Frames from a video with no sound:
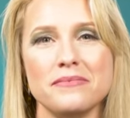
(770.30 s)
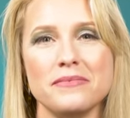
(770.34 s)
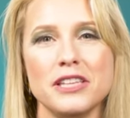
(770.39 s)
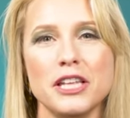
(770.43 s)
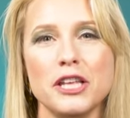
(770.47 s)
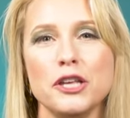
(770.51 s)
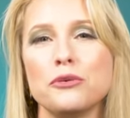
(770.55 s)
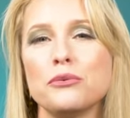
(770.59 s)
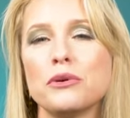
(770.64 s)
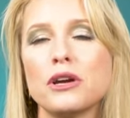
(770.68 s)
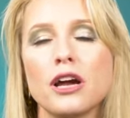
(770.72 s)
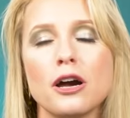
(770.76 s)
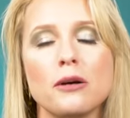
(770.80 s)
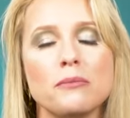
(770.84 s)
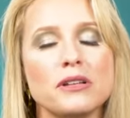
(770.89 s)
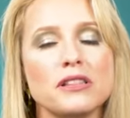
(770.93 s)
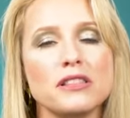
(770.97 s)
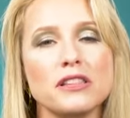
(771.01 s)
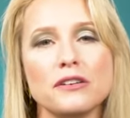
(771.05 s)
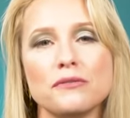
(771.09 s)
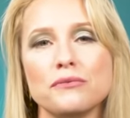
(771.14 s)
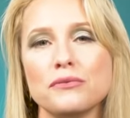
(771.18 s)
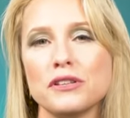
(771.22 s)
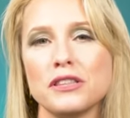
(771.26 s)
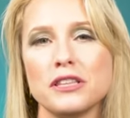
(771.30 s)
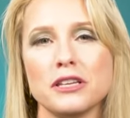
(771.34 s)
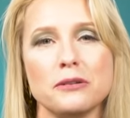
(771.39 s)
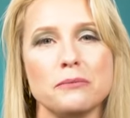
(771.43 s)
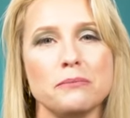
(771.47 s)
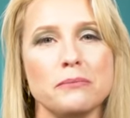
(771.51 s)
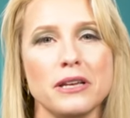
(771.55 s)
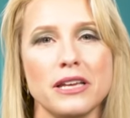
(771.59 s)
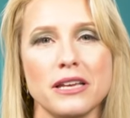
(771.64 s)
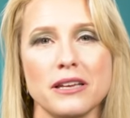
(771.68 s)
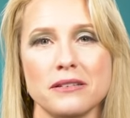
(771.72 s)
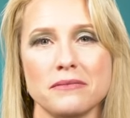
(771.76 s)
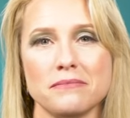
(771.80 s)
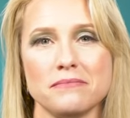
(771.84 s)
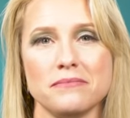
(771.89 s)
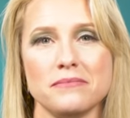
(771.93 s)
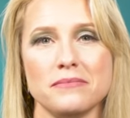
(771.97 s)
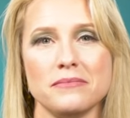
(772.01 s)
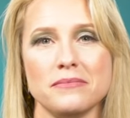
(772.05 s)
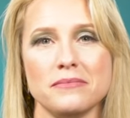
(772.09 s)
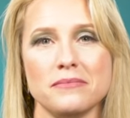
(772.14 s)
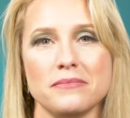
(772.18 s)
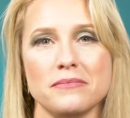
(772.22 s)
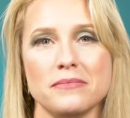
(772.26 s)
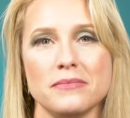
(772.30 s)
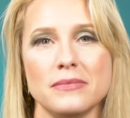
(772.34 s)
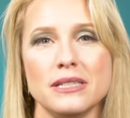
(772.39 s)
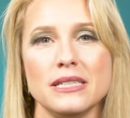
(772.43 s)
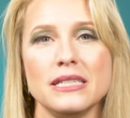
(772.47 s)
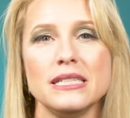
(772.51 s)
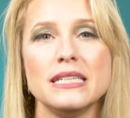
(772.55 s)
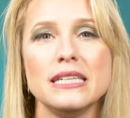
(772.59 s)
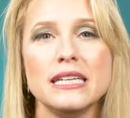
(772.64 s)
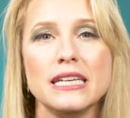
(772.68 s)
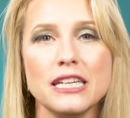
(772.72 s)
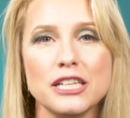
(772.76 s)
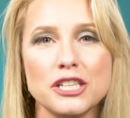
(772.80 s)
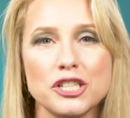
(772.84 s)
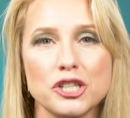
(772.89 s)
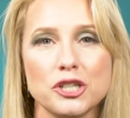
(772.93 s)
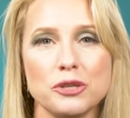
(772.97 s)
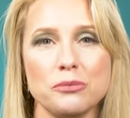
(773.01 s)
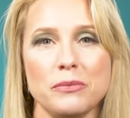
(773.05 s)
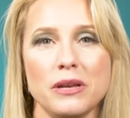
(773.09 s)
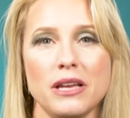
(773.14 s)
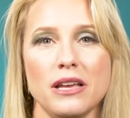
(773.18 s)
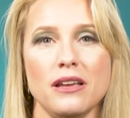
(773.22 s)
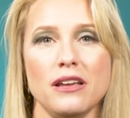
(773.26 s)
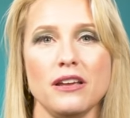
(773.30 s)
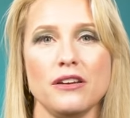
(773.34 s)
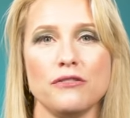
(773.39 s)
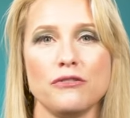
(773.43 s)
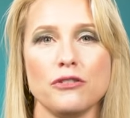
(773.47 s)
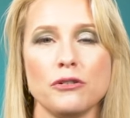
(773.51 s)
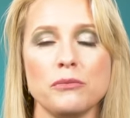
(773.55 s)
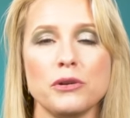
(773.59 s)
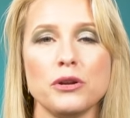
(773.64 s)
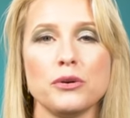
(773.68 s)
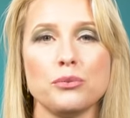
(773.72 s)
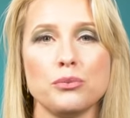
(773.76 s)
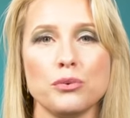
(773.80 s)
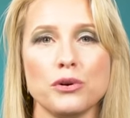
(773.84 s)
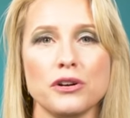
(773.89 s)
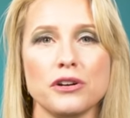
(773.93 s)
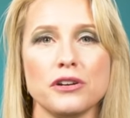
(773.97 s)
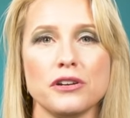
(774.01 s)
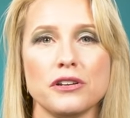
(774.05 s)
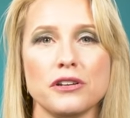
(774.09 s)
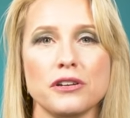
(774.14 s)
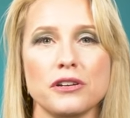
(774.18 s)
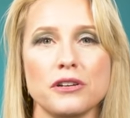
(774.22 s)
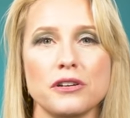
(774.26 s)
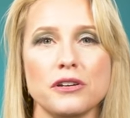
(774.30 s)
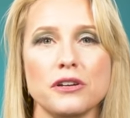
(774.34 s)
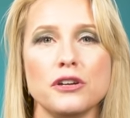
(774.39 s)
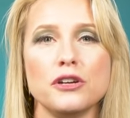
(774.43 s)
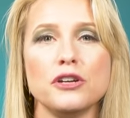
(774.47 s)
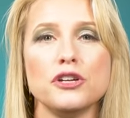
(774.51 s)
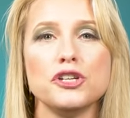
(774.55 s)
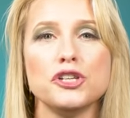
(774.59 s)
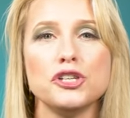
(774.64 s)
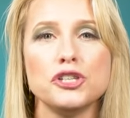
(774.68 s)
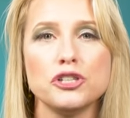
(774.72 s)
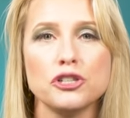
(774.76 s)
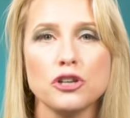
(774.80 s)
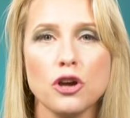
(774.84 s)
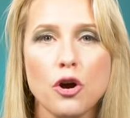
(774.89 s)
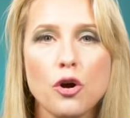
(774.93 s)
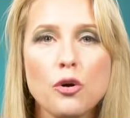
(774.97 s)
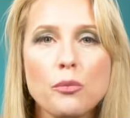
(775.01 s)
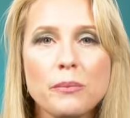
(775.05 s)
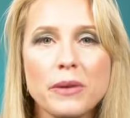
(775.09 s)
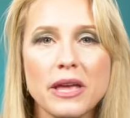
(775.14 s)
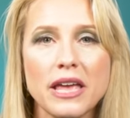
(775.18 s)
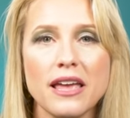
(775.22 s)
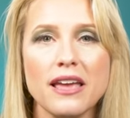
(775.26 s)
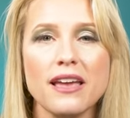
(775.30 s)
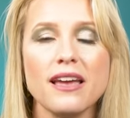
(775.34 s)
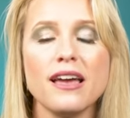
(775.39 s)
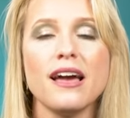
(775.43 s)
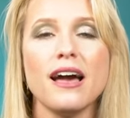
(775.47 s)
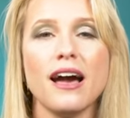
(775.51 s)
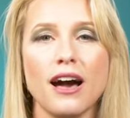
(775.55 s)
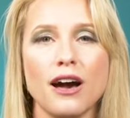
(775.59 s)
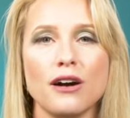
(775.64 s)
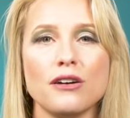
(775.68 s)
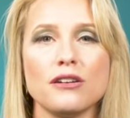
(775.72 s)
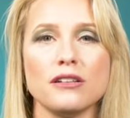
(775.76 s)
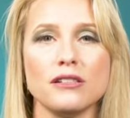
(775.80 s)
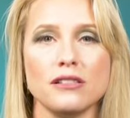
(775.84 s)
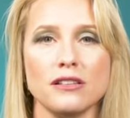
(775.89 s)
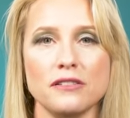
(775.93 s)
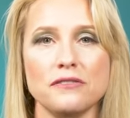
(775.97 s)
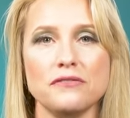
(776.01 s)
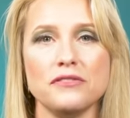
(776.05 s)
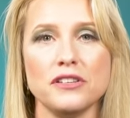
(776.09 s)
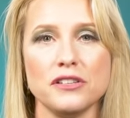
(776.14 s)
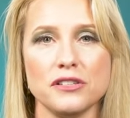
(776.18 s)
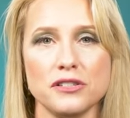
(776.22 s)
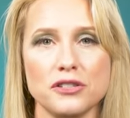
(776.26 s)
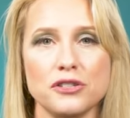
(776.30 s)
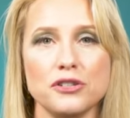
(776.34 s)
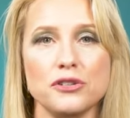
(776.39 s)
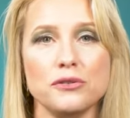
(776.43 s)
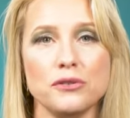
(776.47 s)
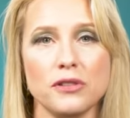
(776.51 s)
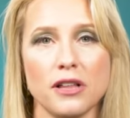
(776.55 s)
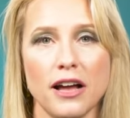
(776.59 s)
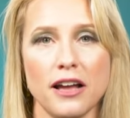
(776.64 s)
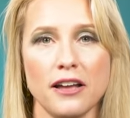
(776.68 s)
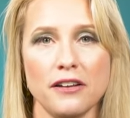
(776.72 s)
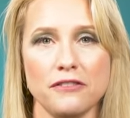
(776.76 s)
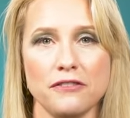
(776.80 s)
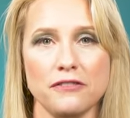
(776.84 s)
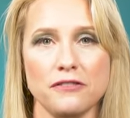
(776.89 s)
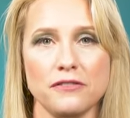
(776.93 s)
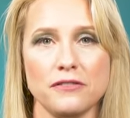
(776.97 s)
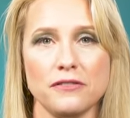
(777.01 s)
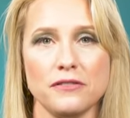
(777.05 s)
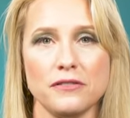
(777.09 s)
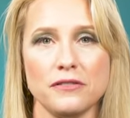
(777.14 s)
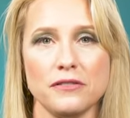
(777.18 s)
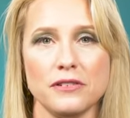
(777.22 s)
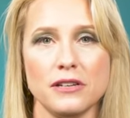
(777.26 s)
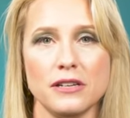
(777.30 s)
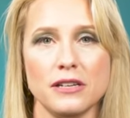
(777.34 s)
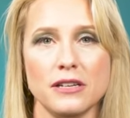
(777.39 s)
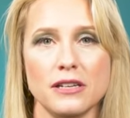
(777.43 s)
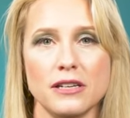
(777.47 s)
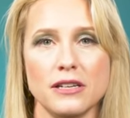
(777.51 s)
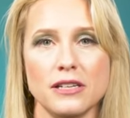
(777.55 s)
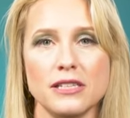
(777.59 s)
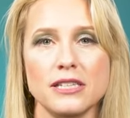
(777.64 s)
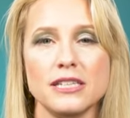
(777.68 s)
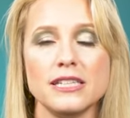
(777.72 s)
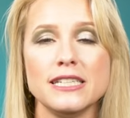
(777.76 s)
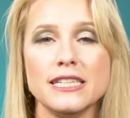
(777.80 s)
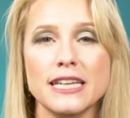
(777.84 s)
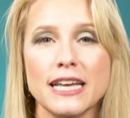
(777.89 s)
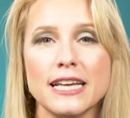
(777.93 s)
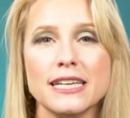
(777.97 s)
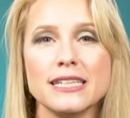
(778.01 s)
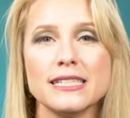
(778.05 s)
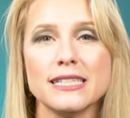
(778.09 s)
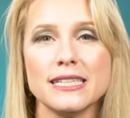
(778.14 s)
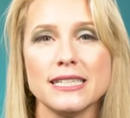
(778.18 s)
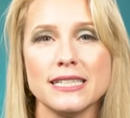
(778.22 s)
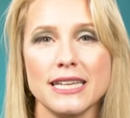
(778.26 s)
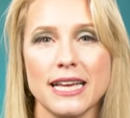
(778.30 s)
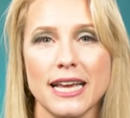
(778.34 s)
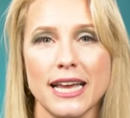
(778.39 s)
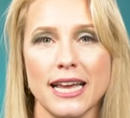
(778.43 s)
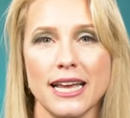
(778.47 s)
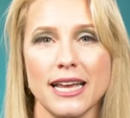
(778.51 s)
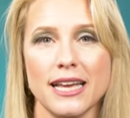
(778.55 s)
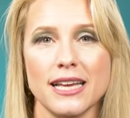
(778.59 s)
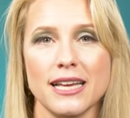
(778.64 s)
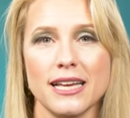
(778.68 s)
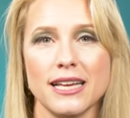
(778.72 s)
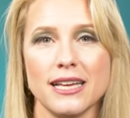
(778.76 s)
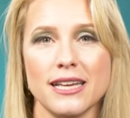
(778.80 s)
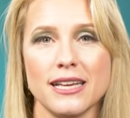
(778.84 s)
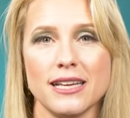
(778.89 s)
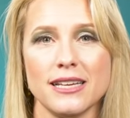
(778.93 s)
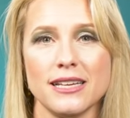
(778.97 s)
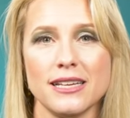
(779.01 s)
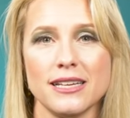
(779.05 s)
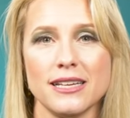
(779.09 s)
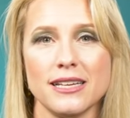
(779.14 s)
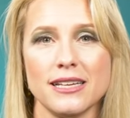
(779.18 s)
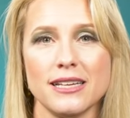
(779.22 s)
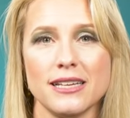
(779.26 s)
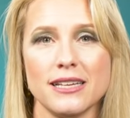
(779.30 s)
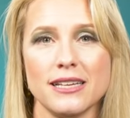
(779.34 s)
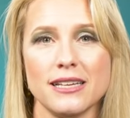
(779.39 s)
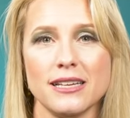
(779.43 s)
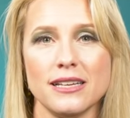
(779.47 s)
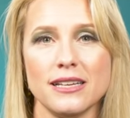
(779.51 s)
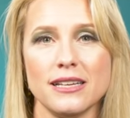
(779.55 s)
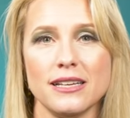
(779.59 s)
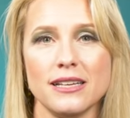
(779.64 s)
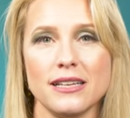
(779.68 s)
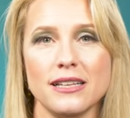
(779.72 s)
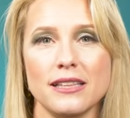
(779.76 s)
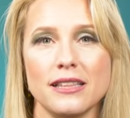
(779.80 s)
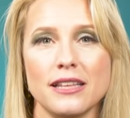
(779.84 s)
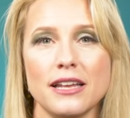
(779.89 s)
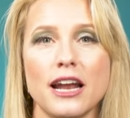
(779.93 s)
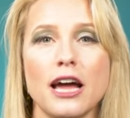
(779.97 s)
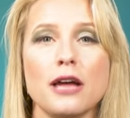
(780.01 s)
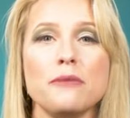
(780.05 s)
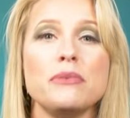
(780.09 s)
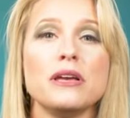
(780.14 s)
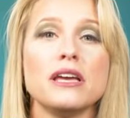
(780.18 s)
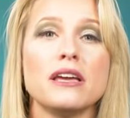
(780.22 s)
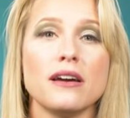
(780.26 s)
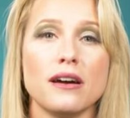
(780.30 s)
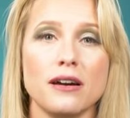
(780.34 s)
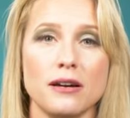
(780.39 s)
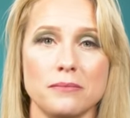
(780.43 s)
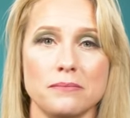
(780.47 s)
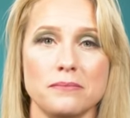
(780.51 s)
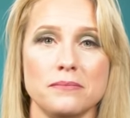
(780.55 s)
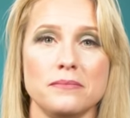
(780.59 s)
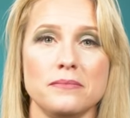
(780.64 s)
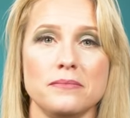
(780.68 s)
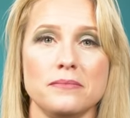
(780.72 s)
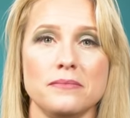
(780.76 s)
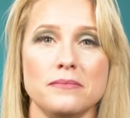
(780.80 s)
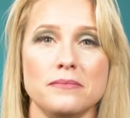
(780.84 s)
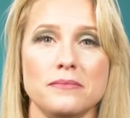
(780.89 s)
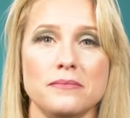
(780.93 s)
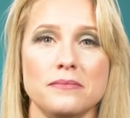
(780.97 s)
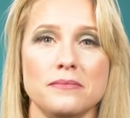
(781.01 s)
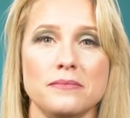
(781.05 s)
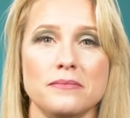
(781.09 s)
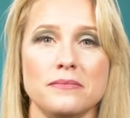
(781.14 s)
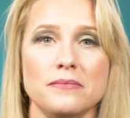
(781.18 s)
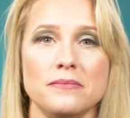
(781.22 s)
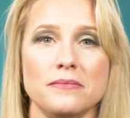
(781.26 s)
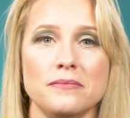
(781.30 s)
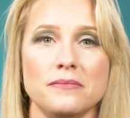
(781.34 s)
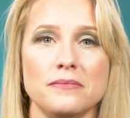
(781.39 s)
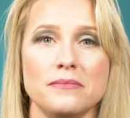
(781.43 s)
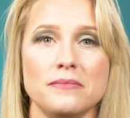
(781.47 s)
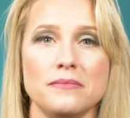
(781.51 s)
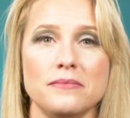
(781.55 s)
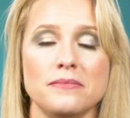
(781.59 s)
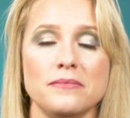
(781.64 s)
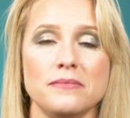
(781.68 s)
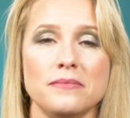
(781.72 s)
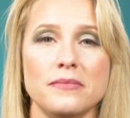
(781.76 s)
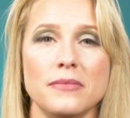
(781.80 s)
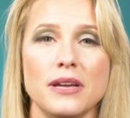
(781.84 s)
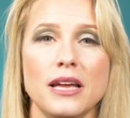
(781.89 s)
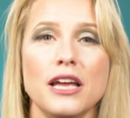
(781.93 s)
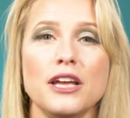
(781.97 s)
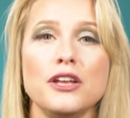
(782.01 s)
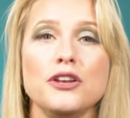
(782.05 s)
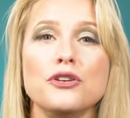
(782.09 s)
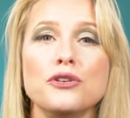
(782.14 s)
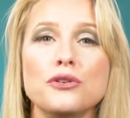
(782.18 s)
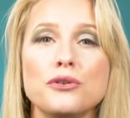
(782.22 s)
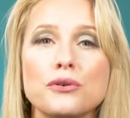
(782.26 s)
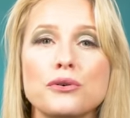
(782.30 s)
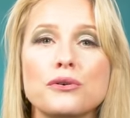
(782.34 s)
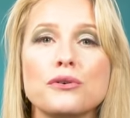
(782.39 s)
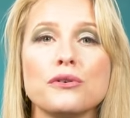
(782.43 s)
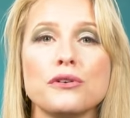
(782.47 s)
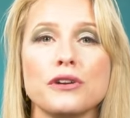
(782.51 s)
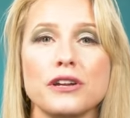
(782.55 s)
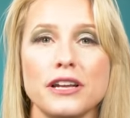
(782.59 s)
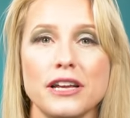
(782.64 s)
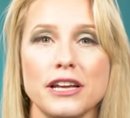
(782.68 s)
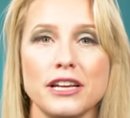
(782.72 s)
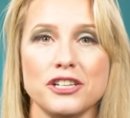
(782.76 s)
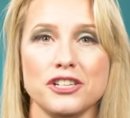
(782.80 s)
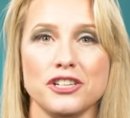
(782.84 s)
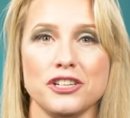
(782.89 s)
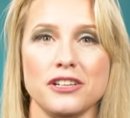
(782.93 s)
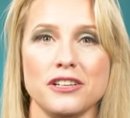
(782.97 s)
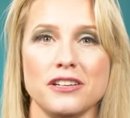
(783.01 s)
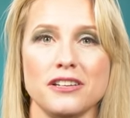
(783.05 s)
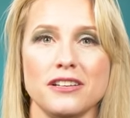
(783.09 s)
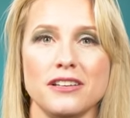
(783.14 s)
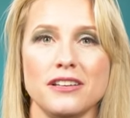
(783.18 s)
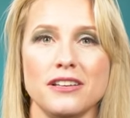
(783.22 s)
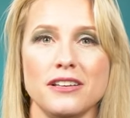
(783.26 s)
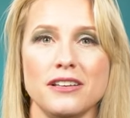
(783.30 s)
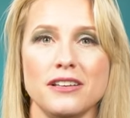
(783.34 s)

that you would come and live within me. Teach me from your word. Show me how to live this new life. Today's the day that I become a new creation